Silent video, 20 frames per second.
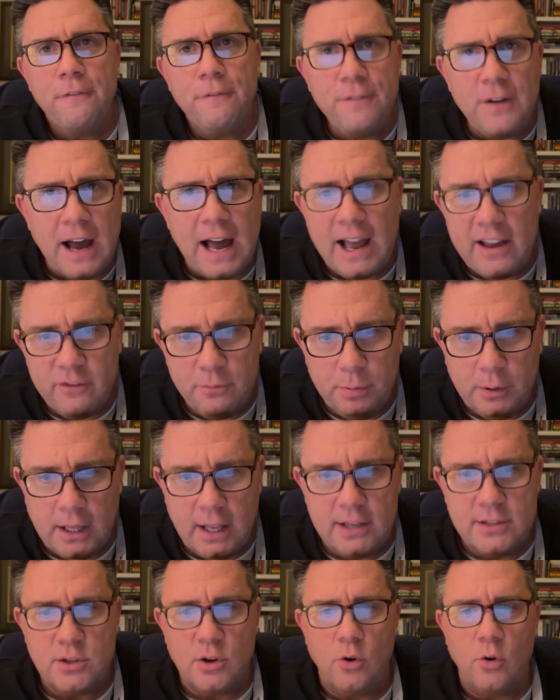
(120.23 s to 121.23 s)
5
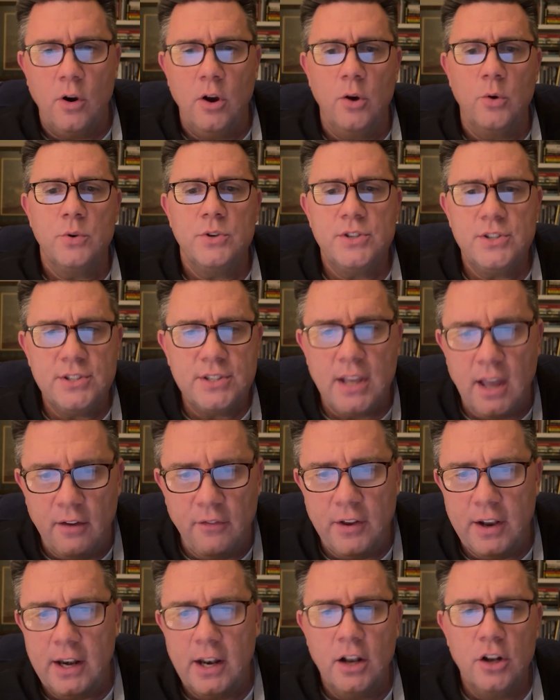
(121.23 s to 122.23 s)
plays in a row,
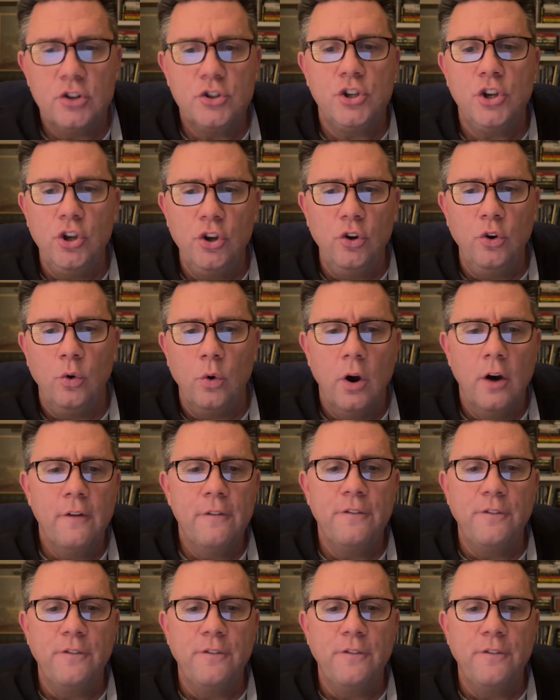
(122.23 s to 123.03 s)
7, 2,